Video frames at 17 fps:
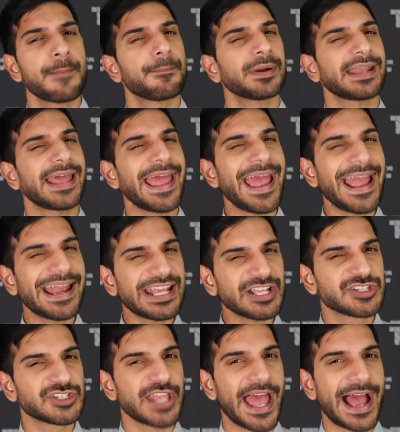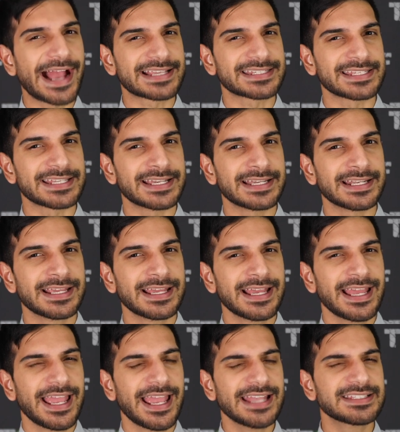But Eddie Jackson
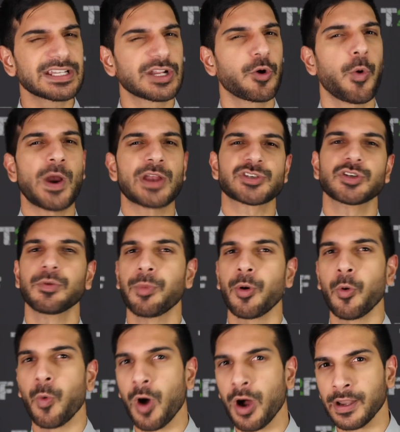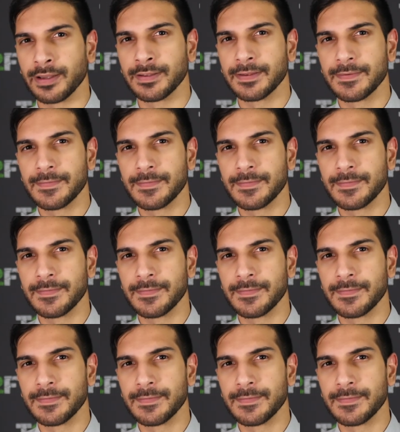is a questionable one.